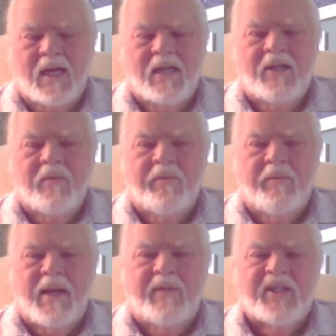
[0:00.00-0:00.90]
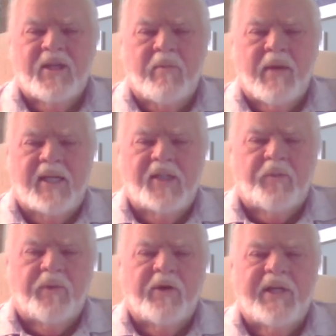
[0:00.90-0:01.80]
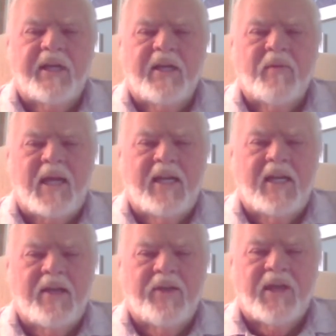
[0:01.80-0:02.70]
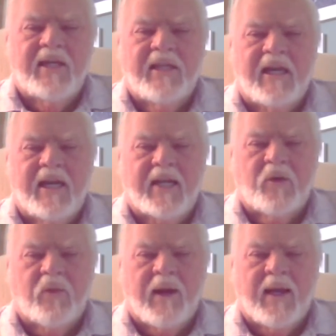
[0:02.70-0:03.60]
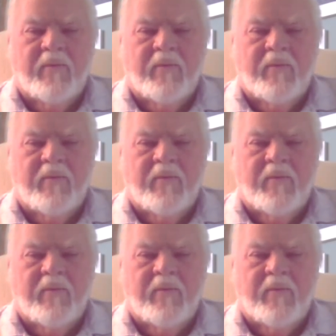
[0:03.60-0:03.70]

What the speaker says: maybe somebody's per diem, they didn't think they got the right